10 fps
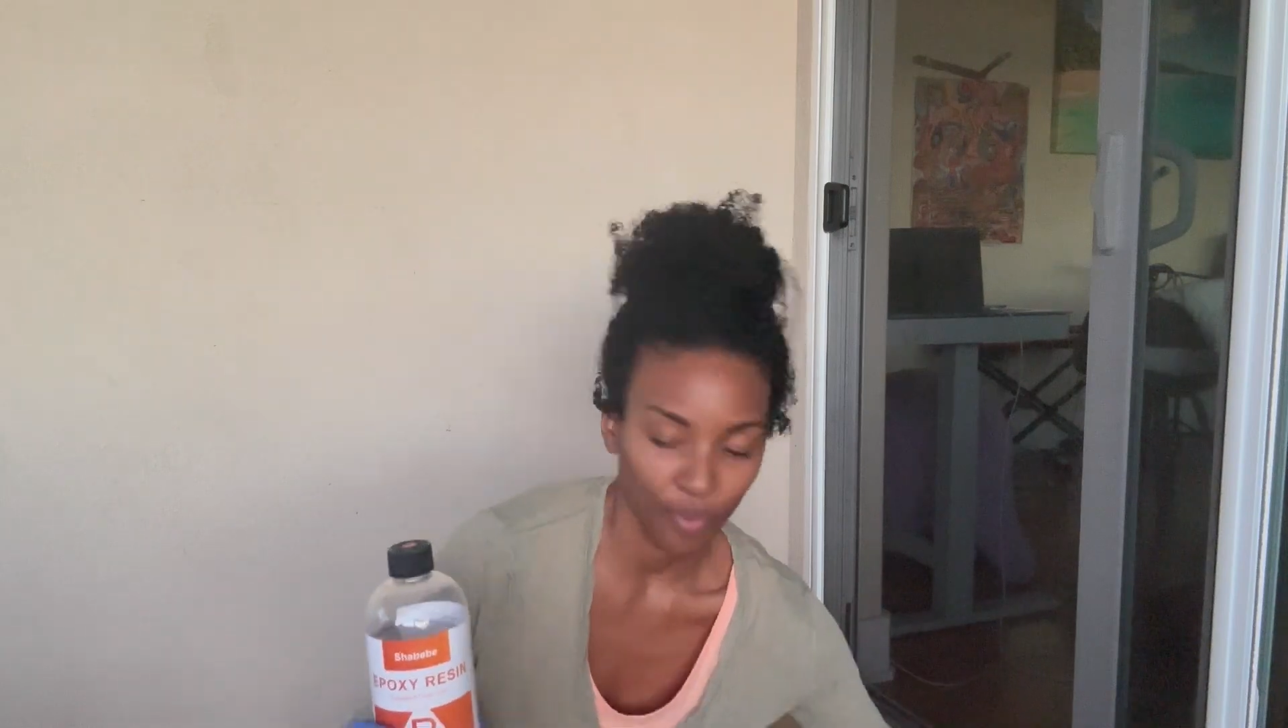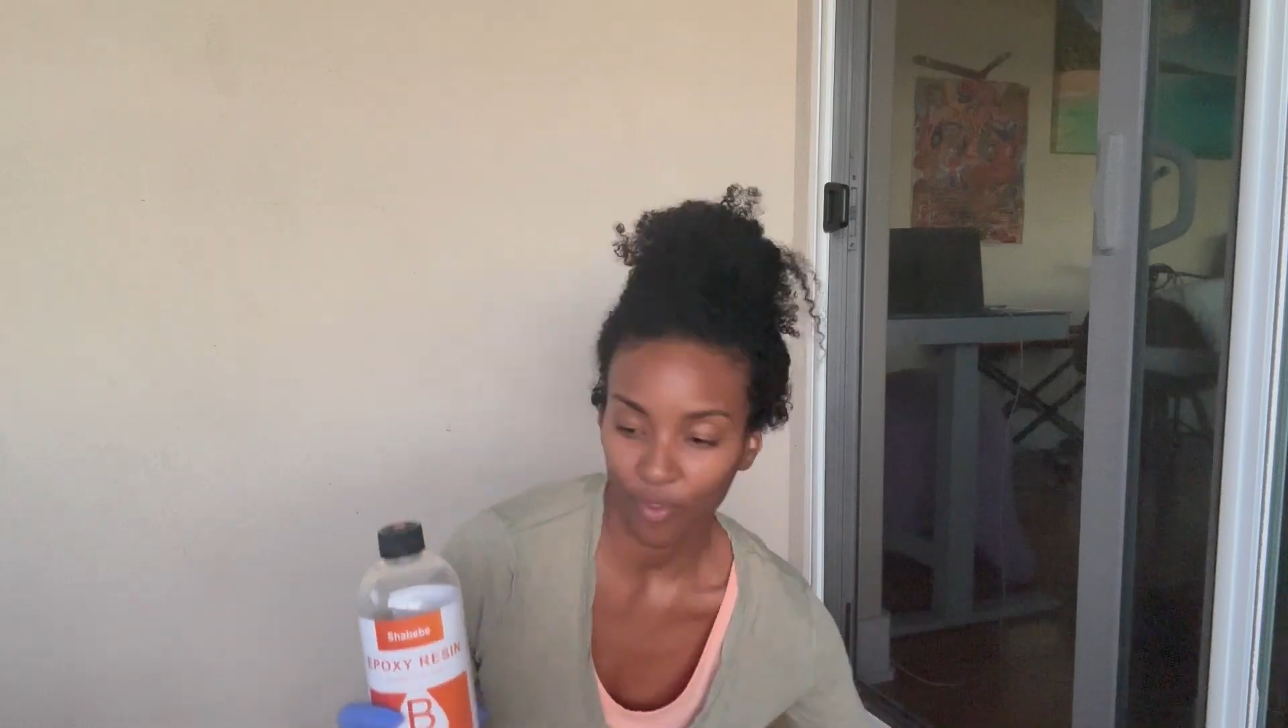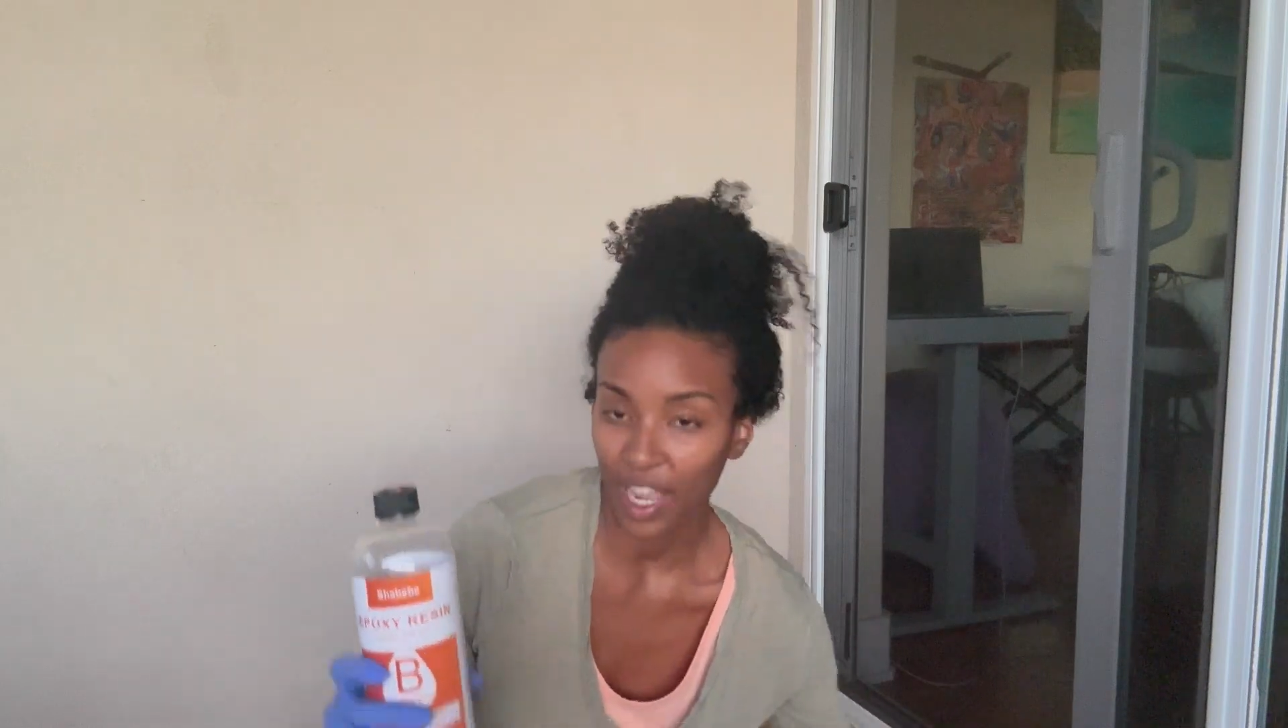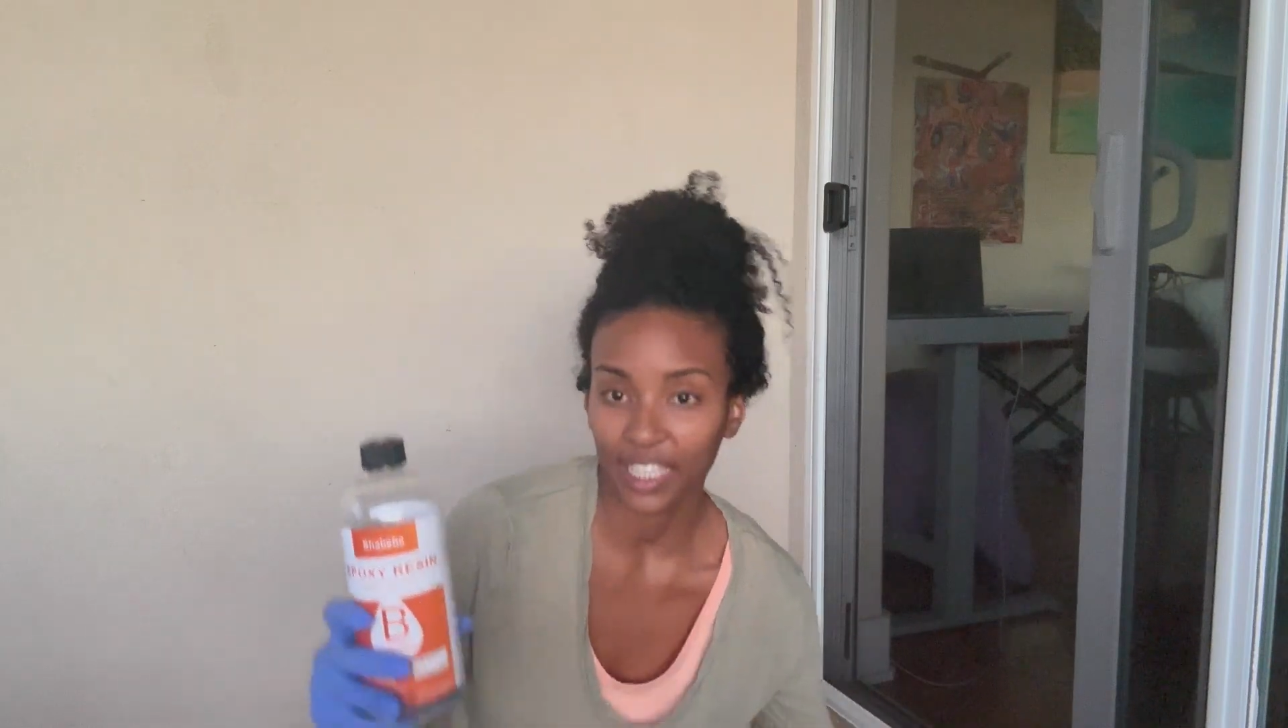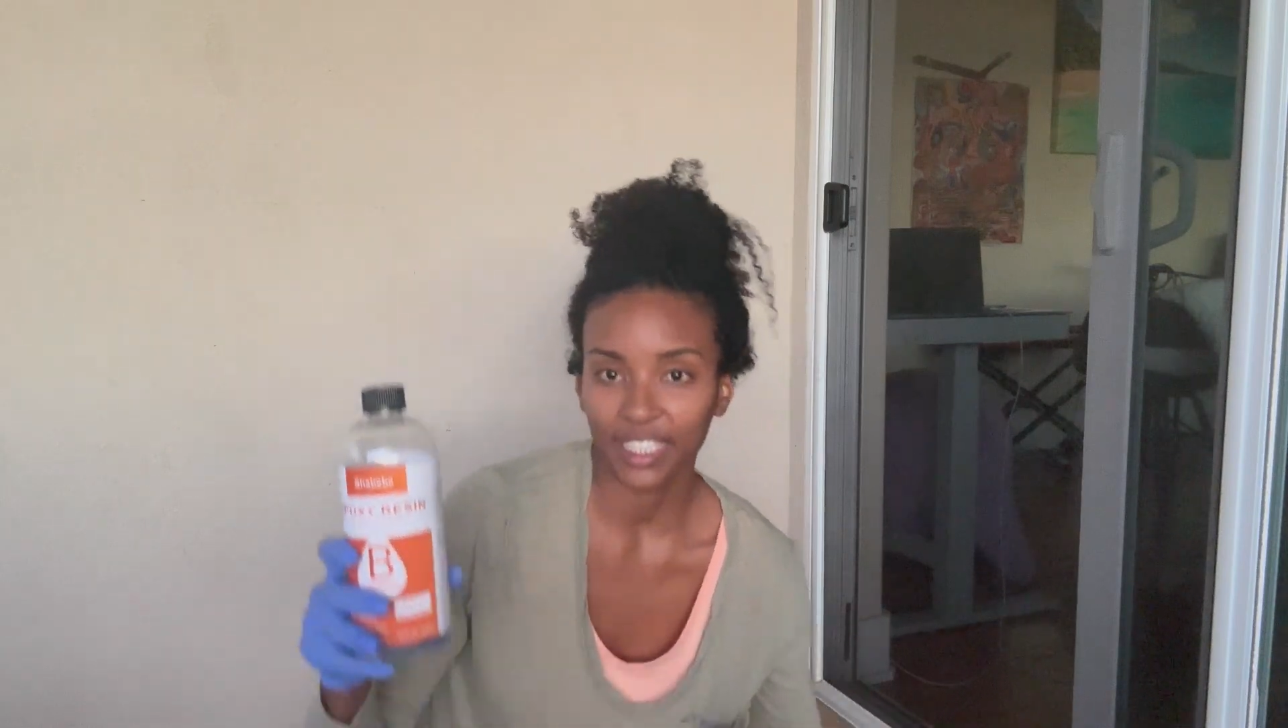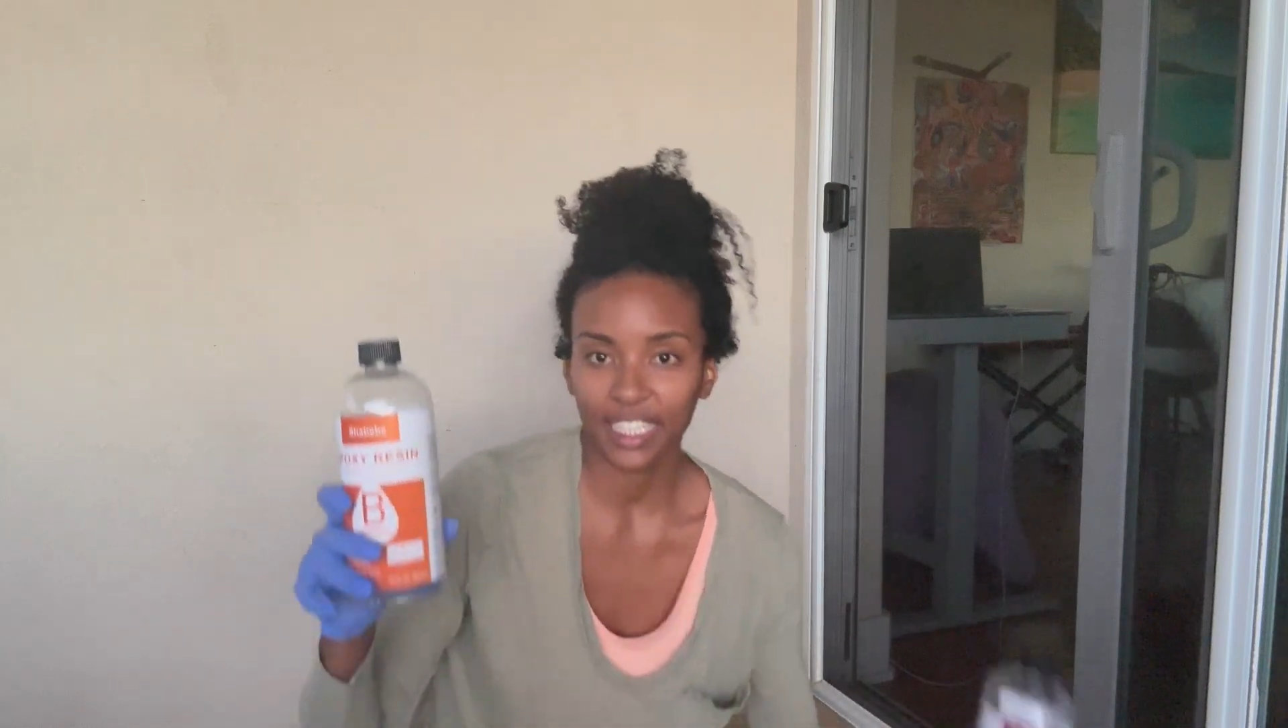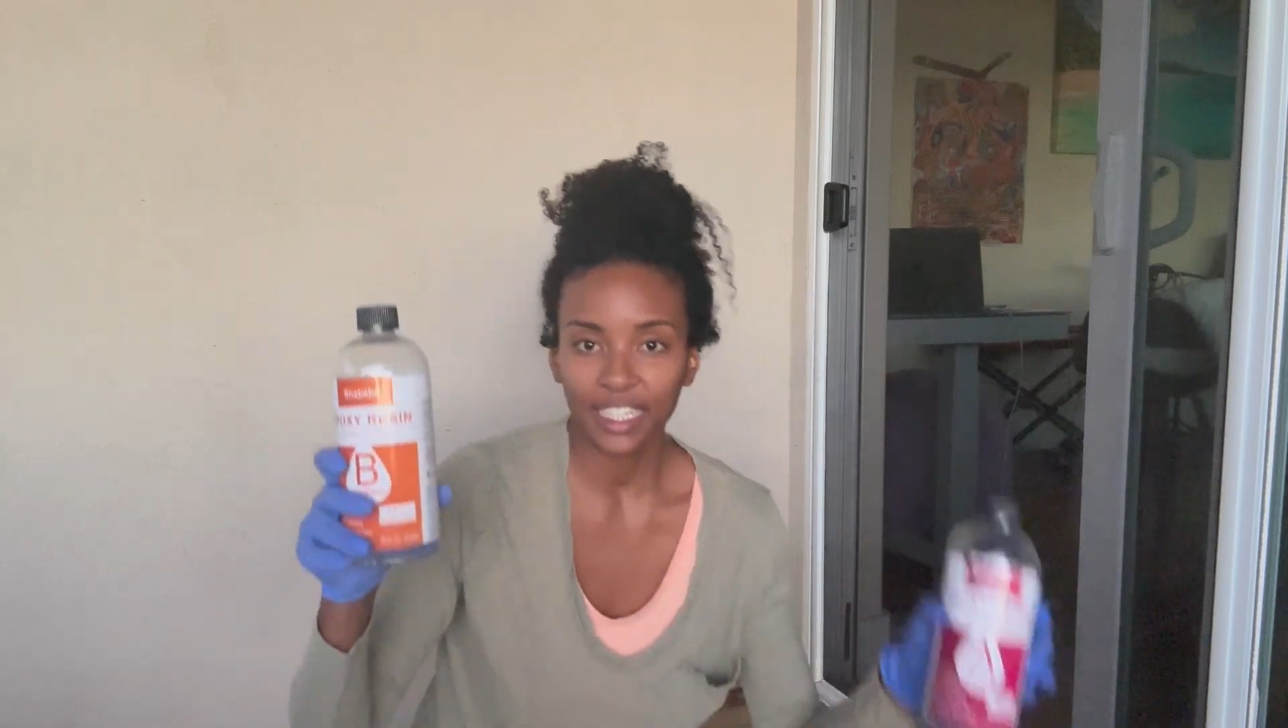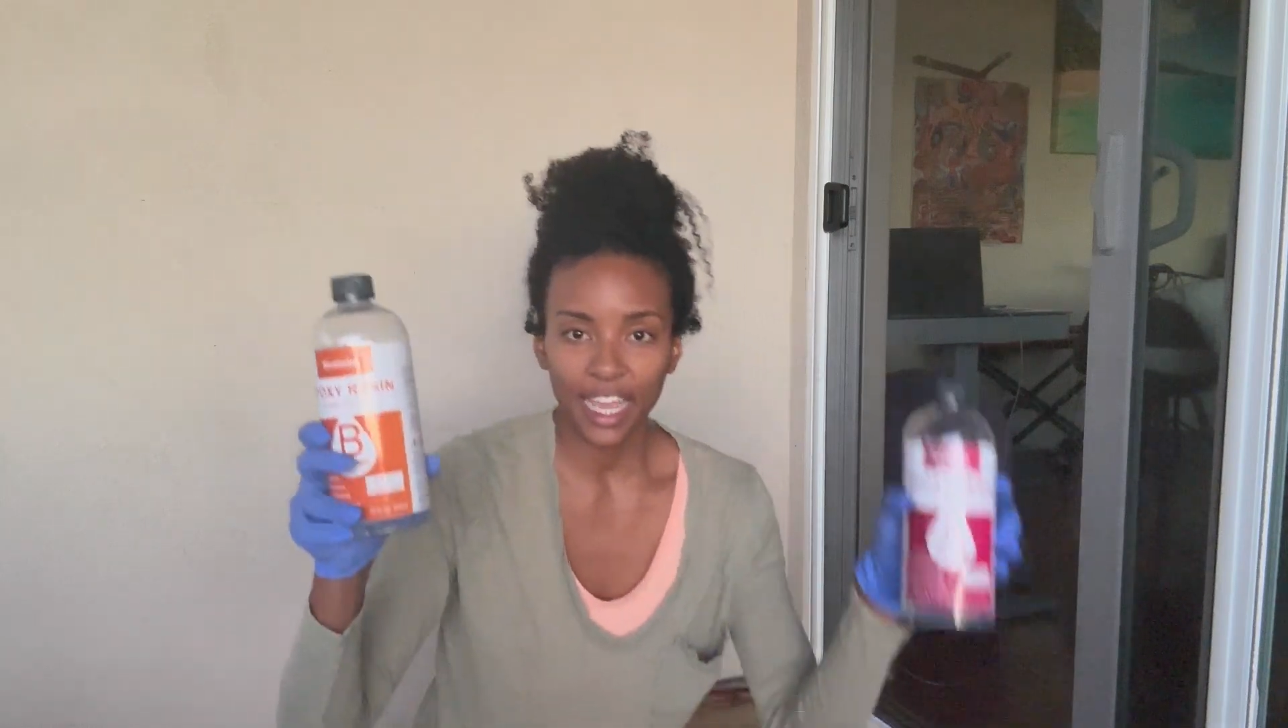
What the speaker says: resin